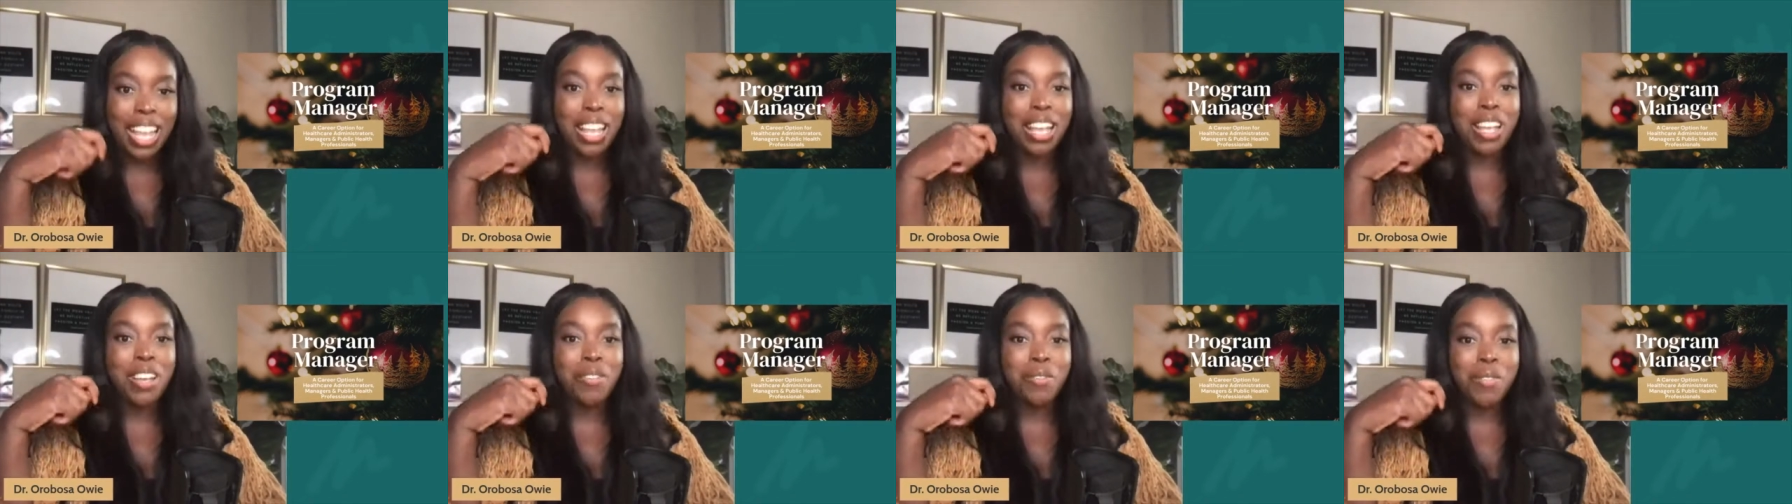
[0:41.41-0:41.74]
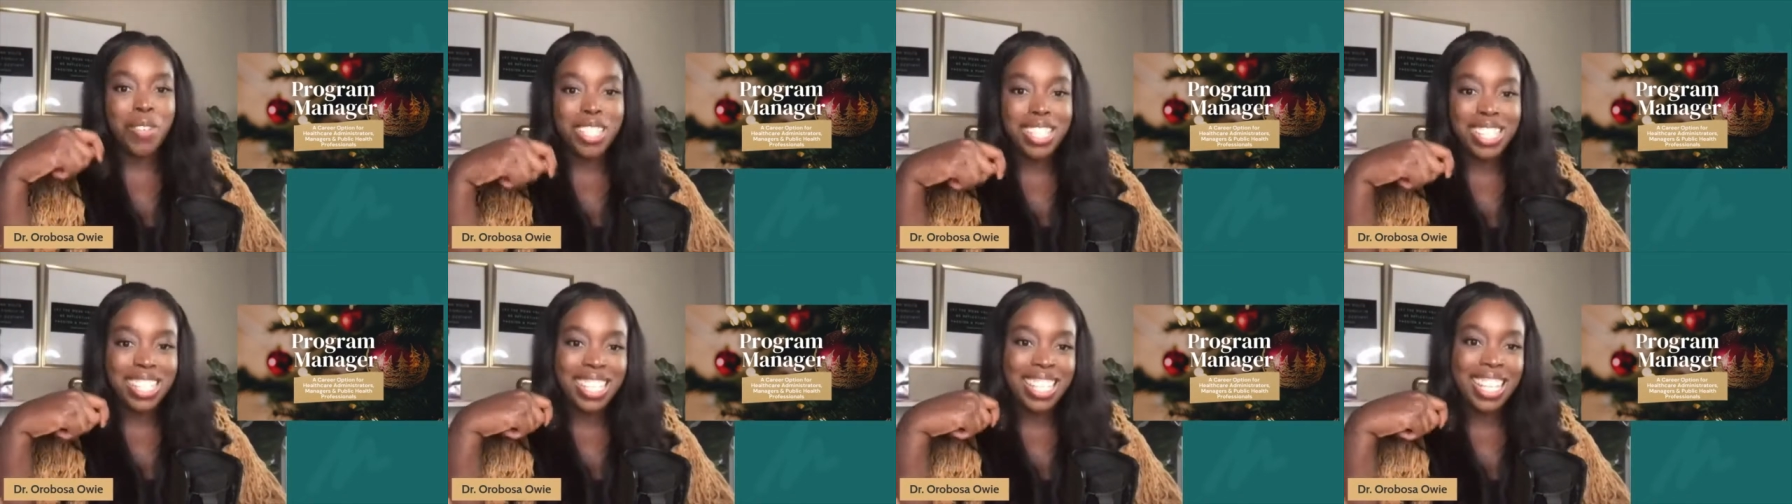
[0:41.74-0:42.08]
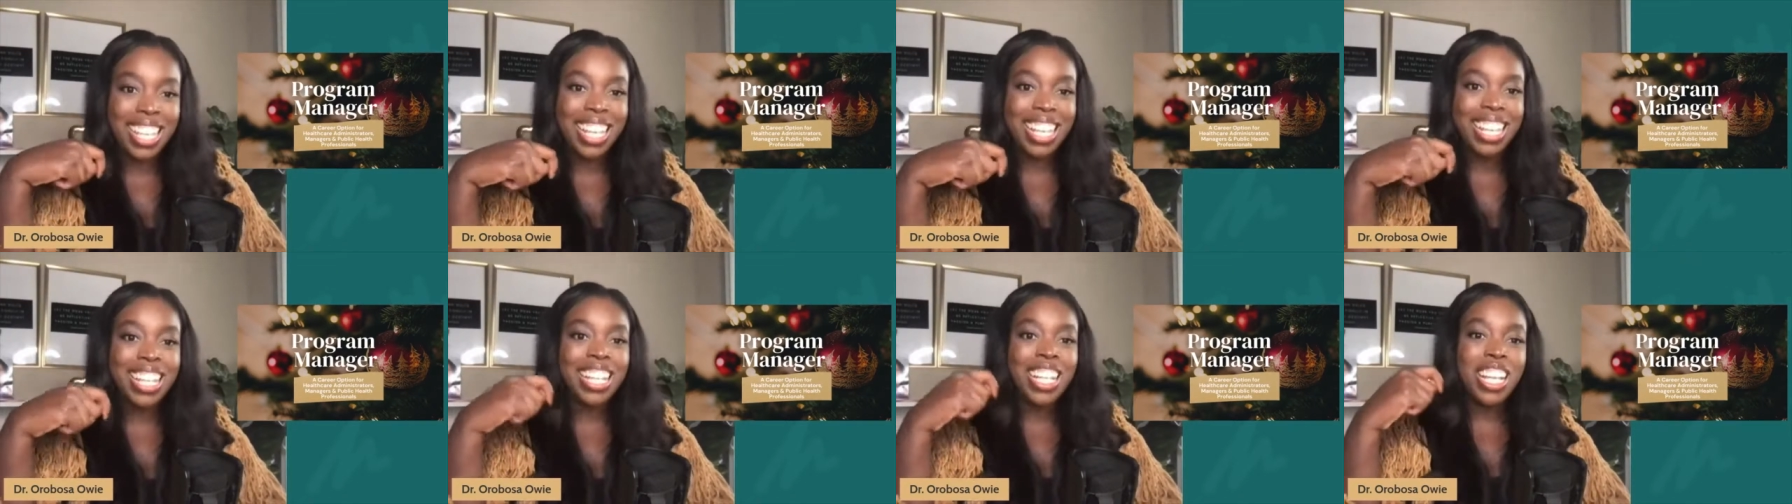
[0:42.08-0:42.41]
And once
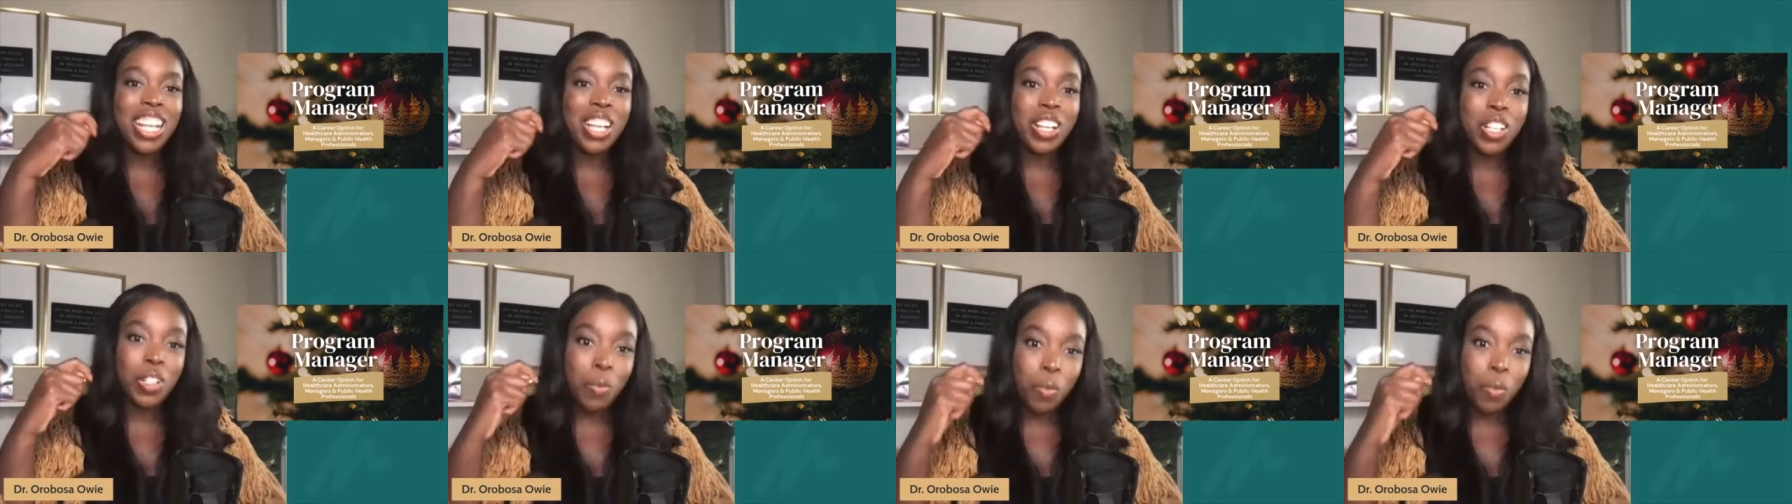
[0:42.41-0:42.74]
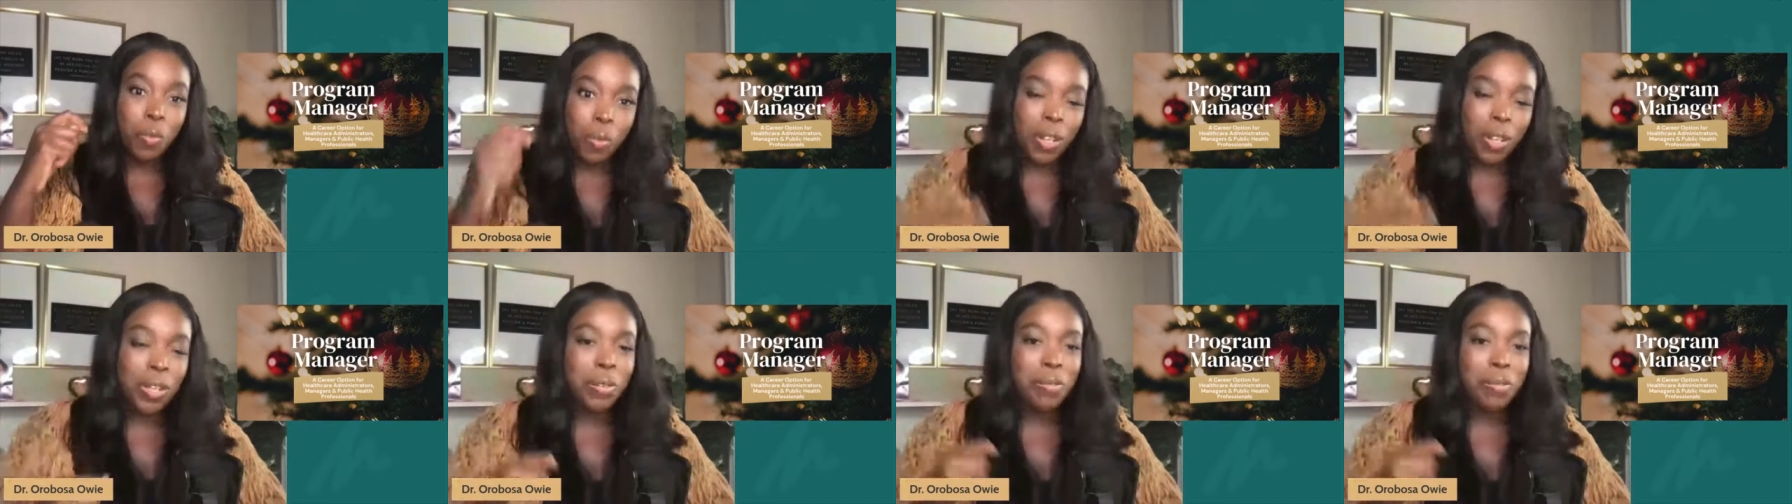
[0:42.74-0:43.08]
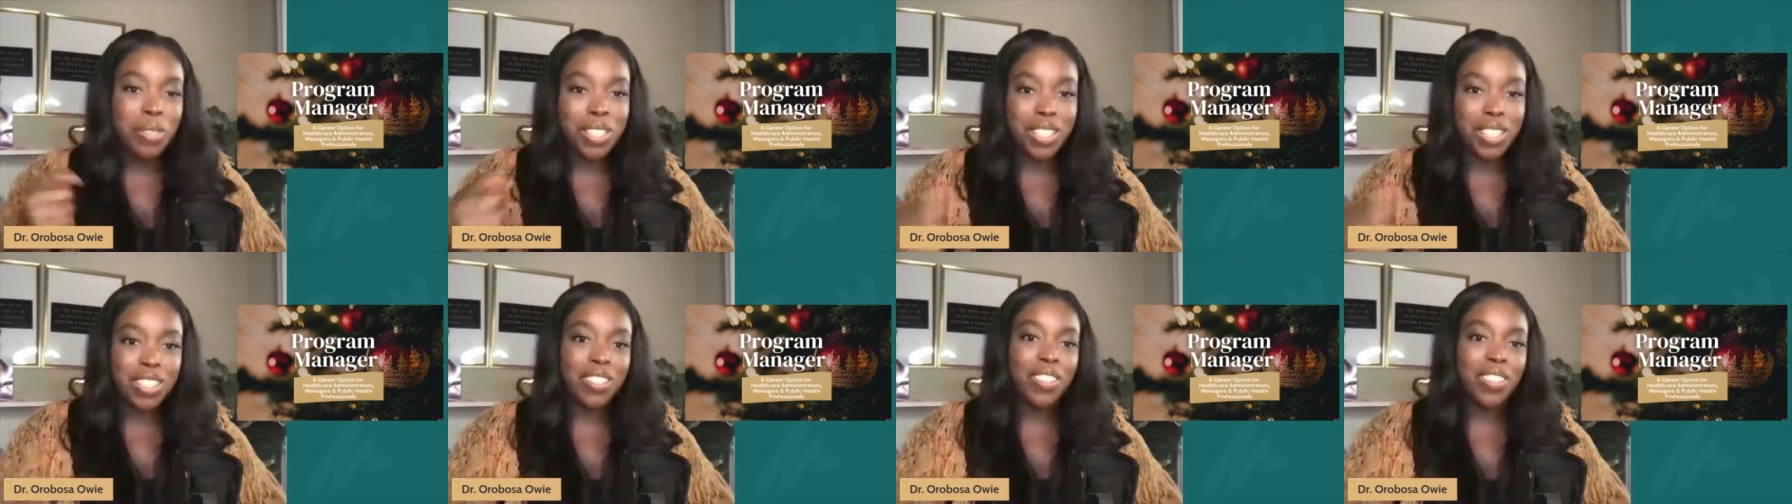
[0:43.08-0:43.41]
again, welcome
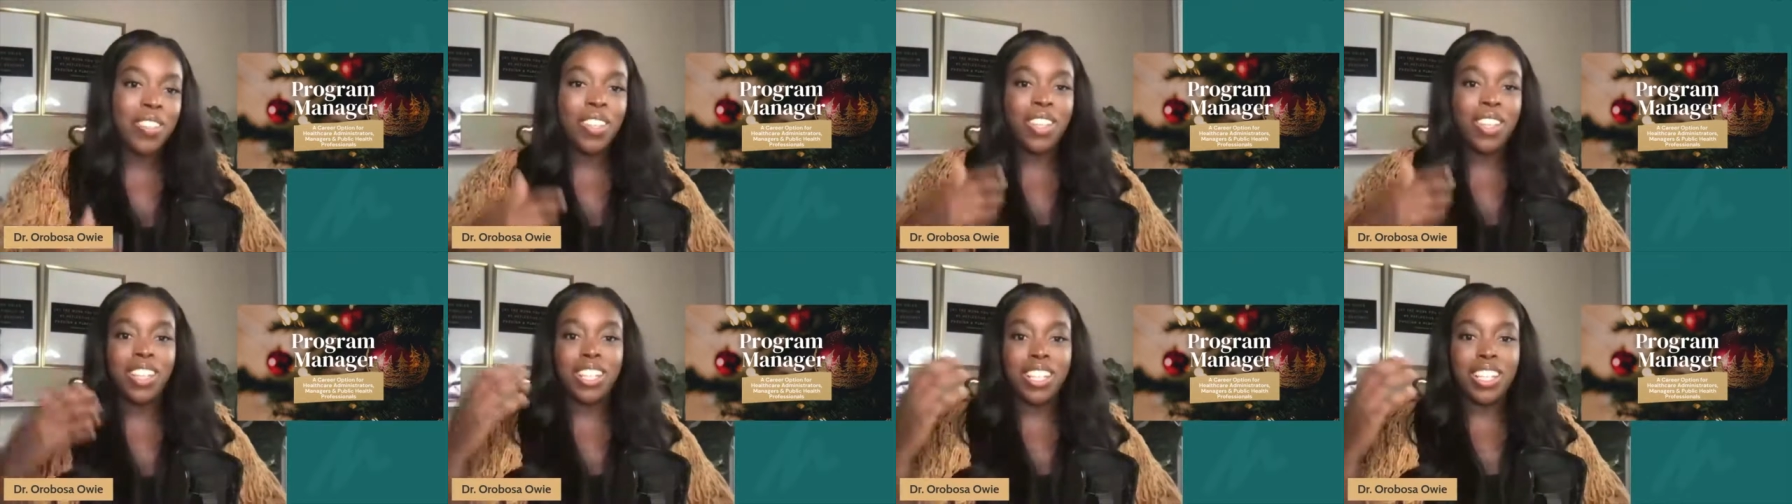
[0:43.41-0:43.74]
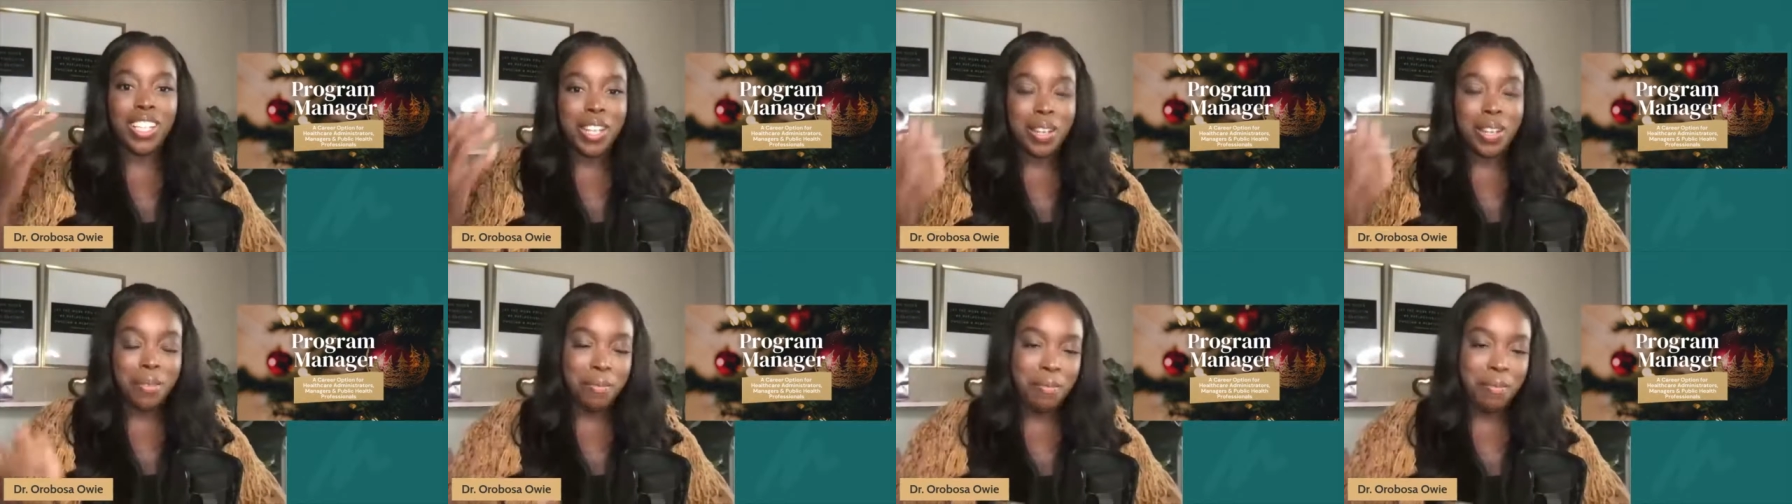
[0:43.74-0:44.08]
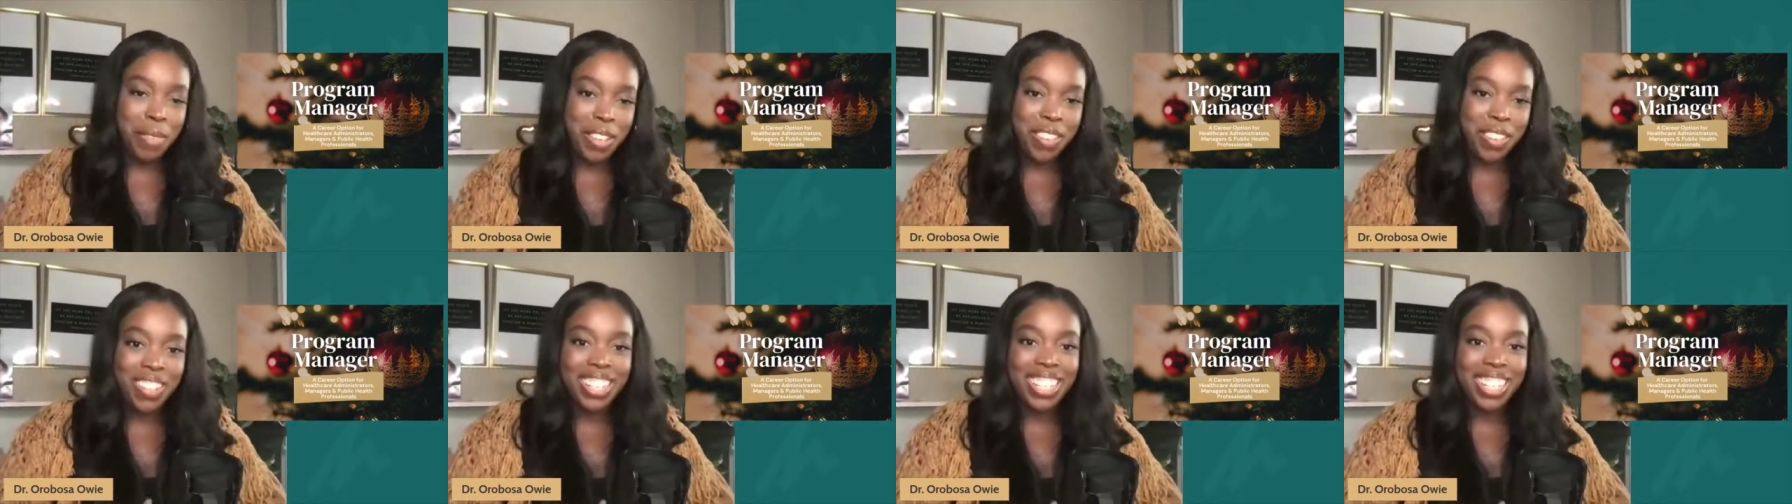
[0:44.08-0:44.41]
to the
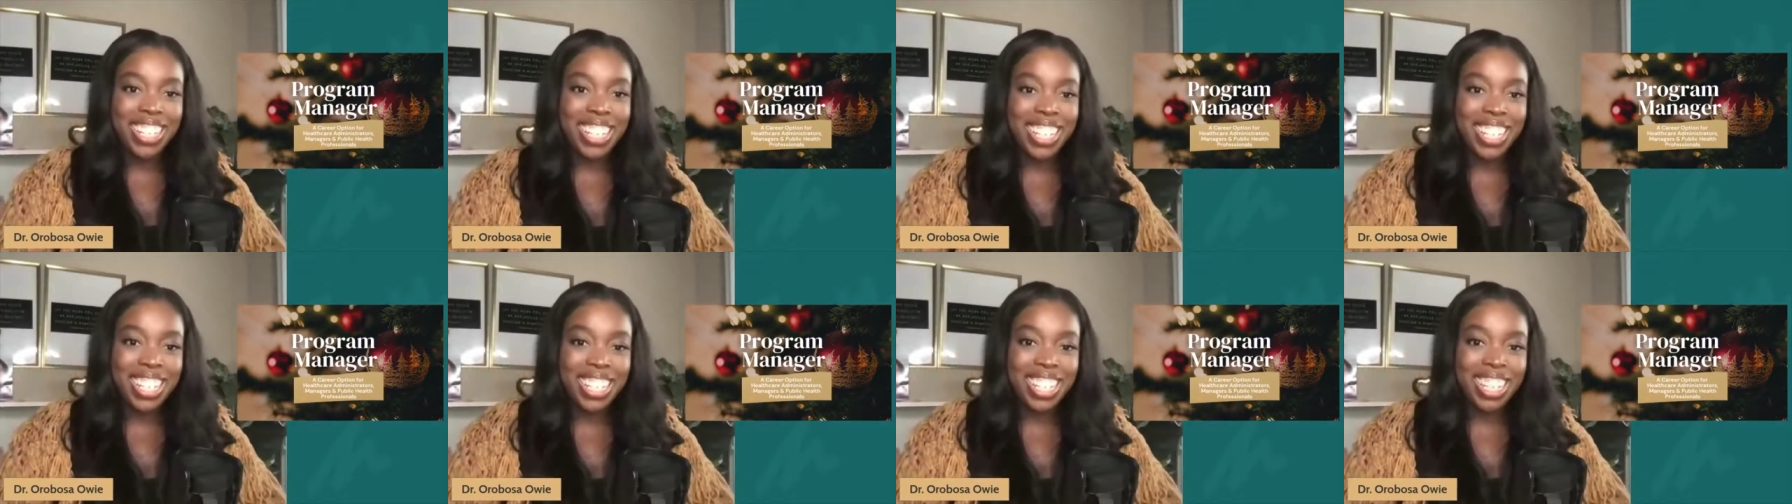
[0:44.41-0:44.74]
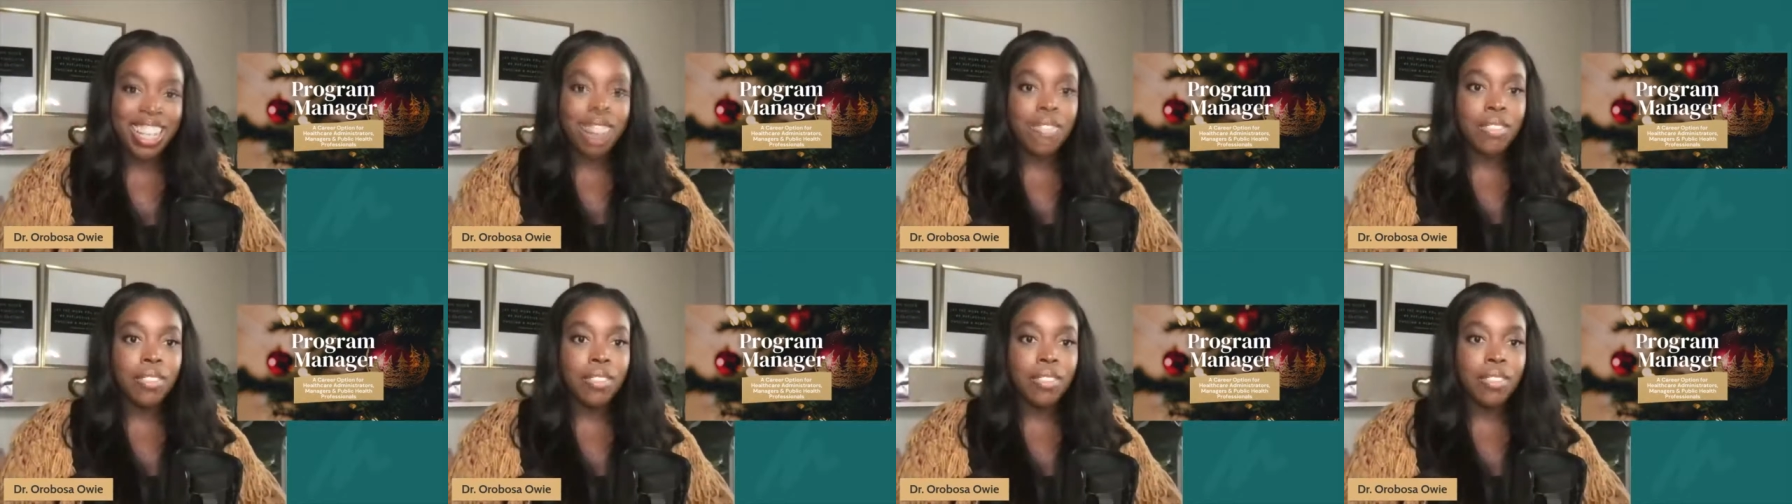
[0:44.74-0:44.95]
community.